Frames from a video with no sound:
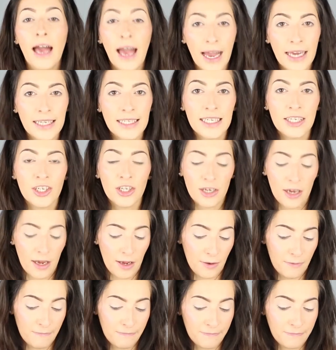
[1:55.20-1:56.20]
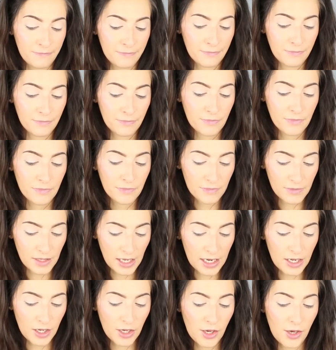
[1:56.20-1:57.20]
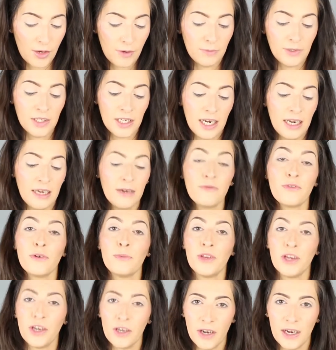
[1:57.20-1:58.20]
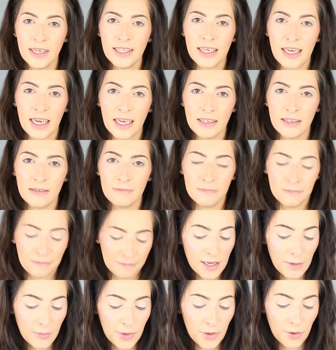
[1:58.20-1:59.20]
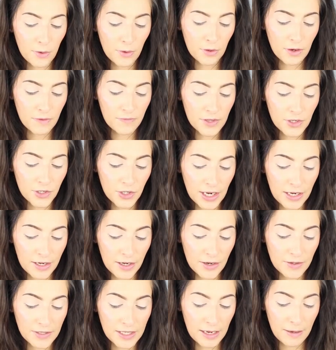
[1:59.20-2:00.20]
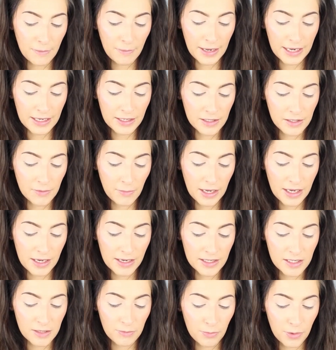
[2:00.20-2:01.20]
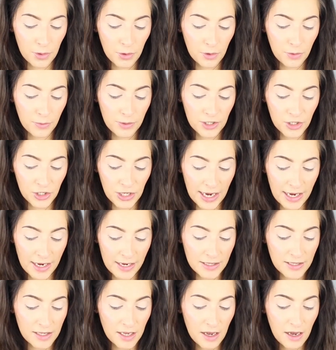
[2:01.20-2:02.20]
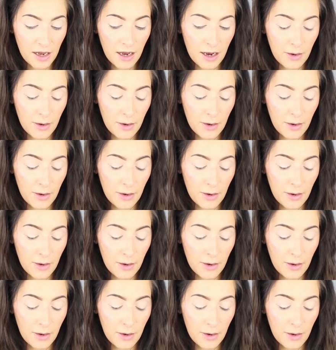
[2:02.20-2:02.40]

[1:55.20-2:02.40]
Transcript: Handy to know. Thank you, Tilly from the United Kingdom. So with all of the shadows, it makes me explore with shades.